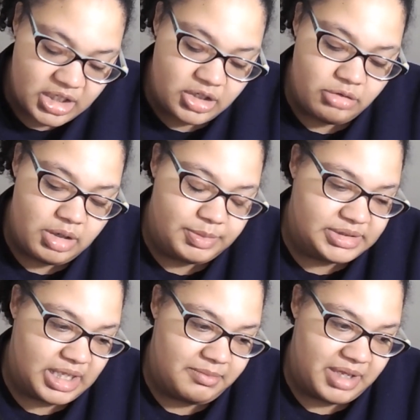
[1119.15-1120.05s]
I know I
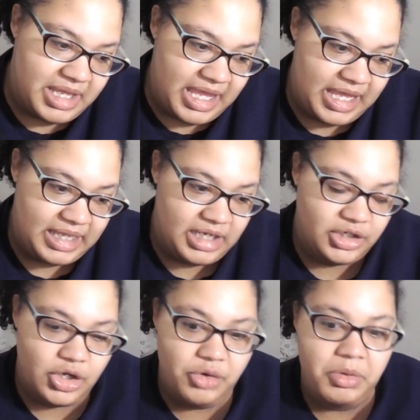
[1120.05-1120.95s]
was MIA, and I
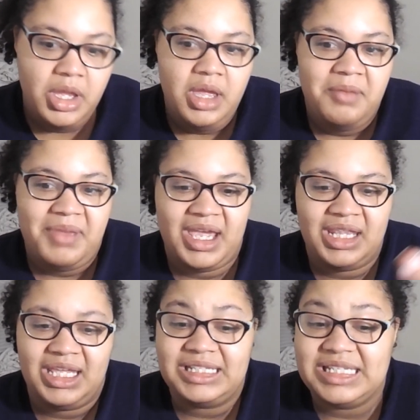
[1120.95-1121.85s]
know back
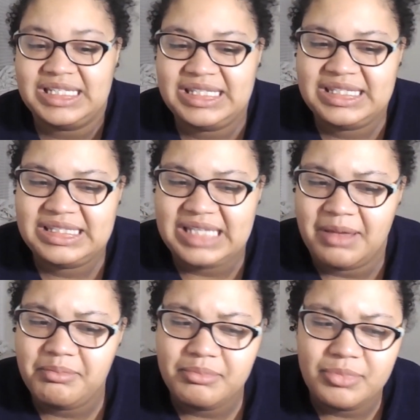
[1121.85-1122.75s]
in like
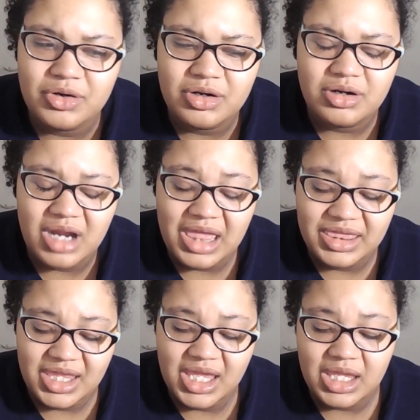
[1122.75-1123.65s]
December, I
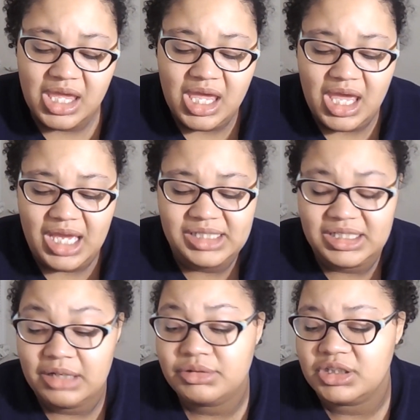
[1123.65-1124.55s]
think, I
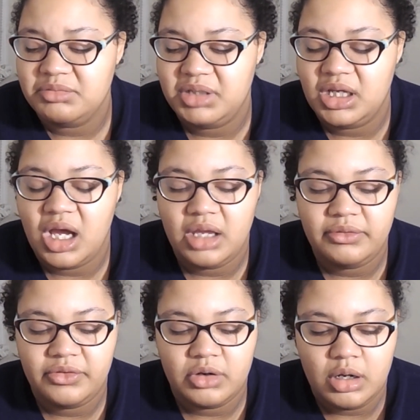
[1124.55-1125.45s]
said I was going to be gone
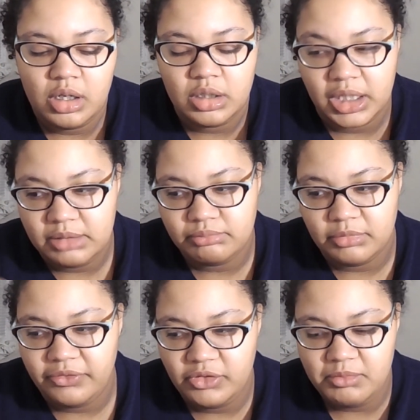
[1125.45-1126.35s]
for like
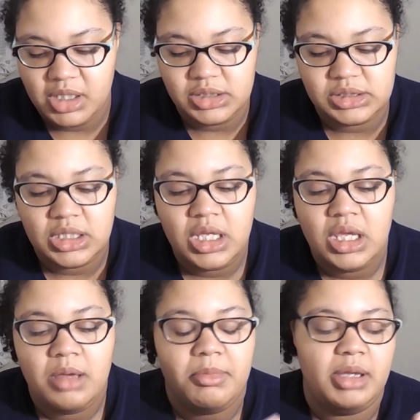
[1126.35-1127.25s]
a few months,
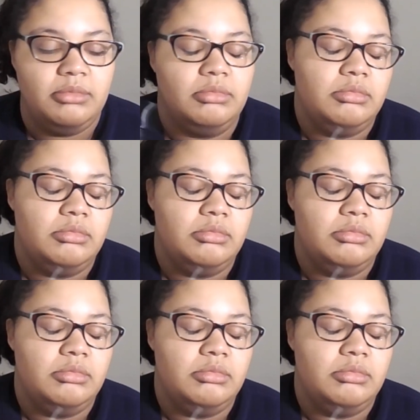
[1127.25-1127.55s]
but